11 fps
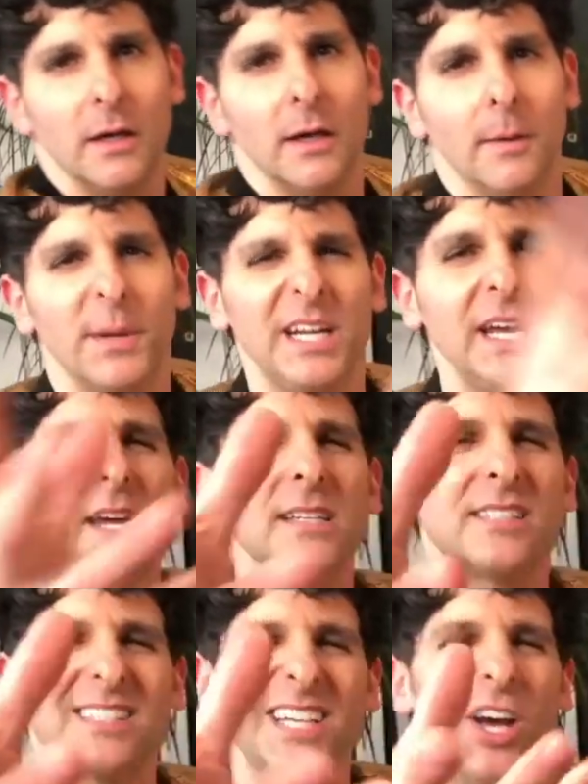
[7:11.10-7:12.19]
but he is
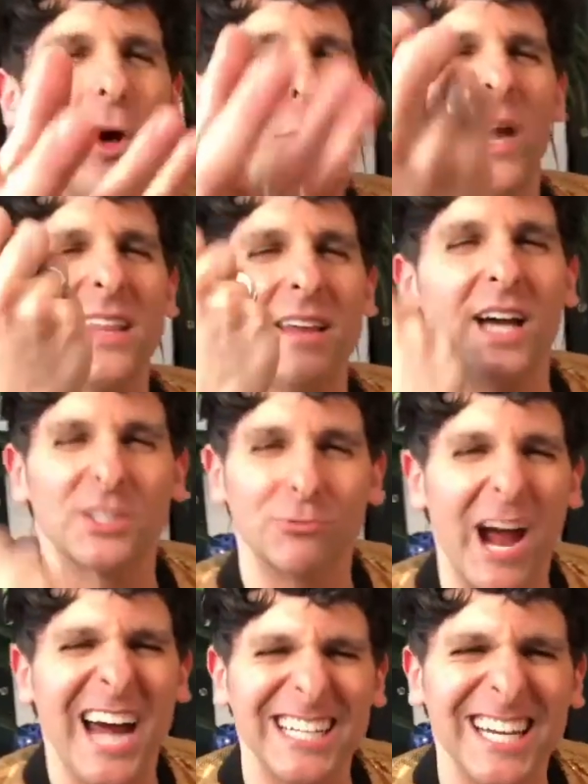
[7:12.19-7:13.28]
still with us
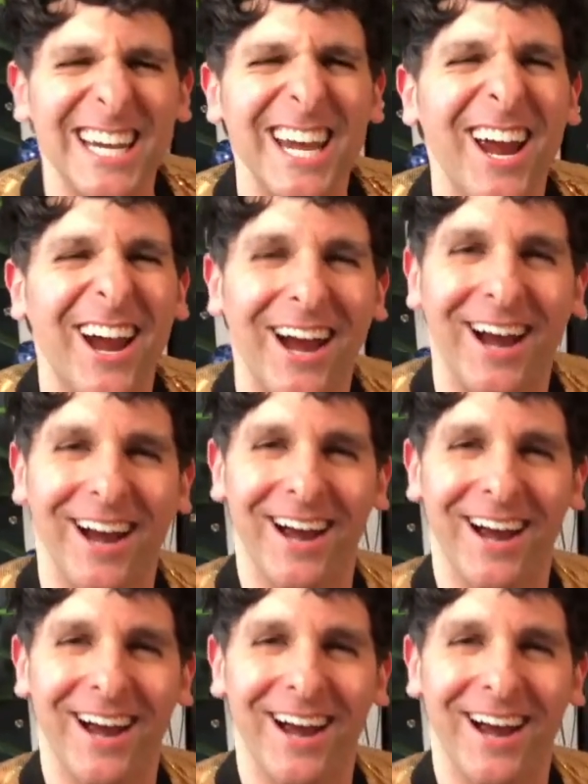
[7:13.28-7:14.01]
right here